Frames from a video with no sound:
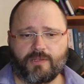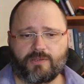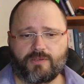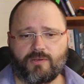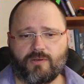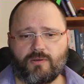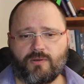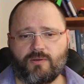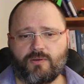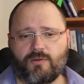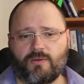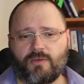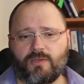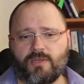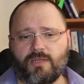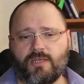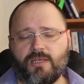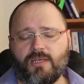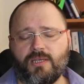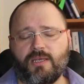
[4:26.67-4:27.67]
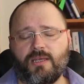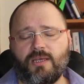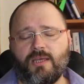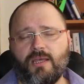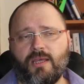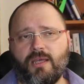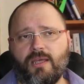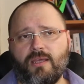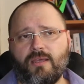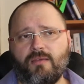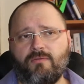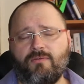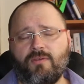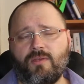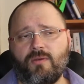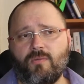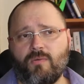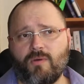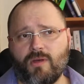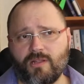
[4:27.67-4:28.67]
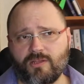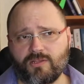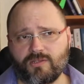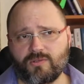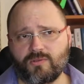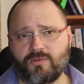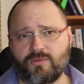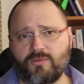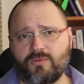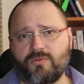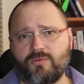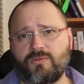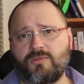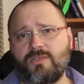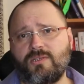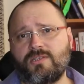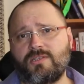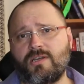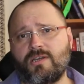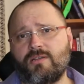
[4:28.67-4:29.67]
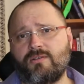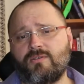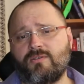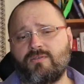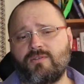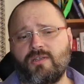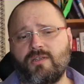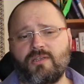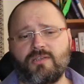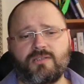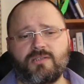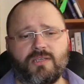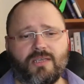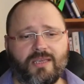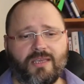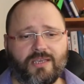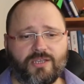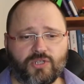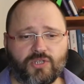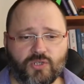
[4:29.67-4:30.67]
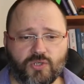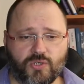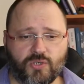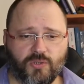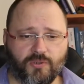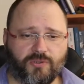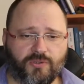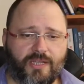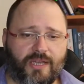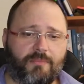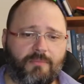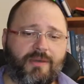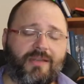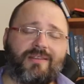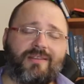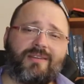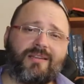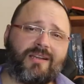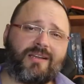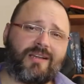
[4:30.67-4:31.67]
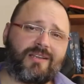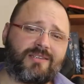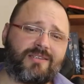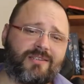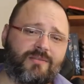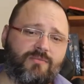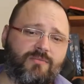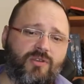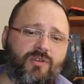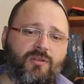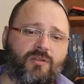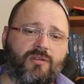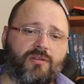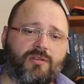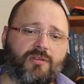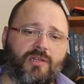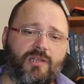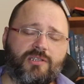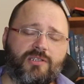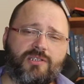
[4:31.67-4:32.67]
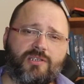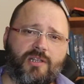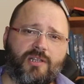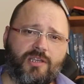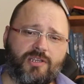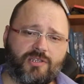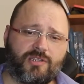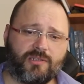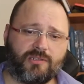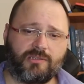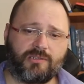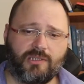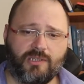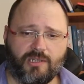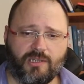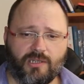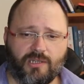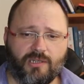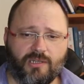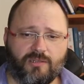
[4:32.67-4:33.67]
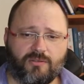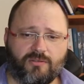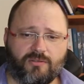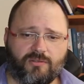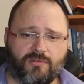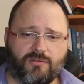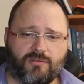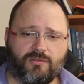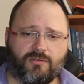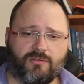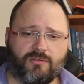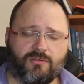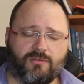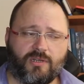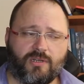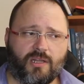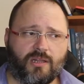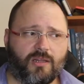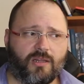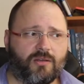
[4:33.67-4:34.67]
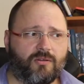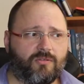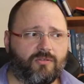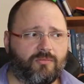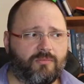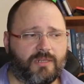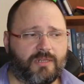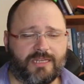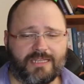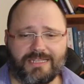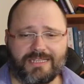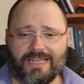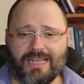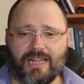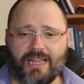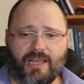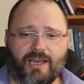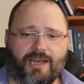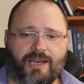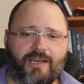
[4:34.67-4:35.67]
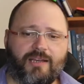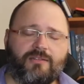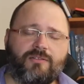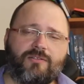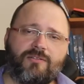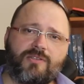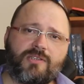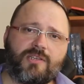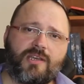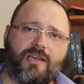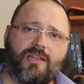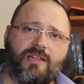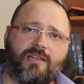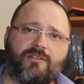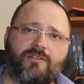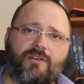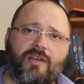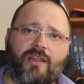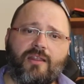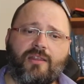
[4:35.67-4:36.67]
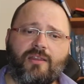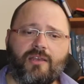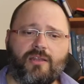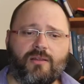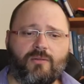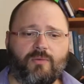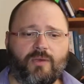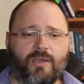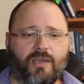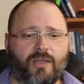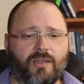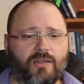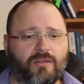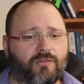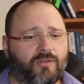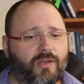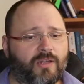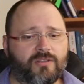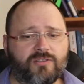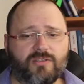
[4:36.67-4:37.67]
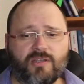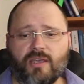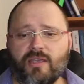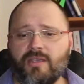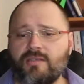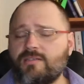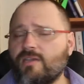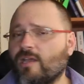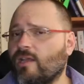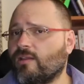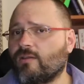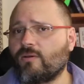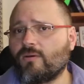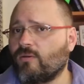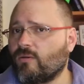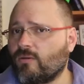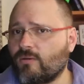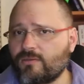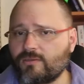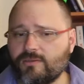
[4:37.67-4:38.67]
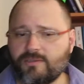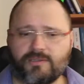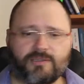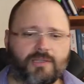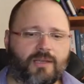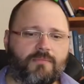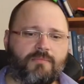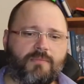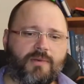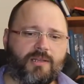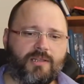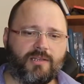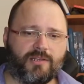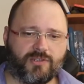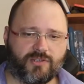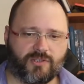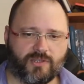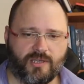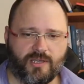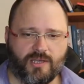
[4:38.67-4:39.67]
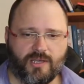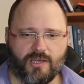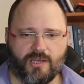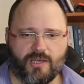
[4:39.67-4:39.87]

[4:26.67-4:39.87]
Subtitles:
So if he wants to do these kind of things, he should amend the custom union legislation to allow Brasilia to sign a trade deal with the United States and some others.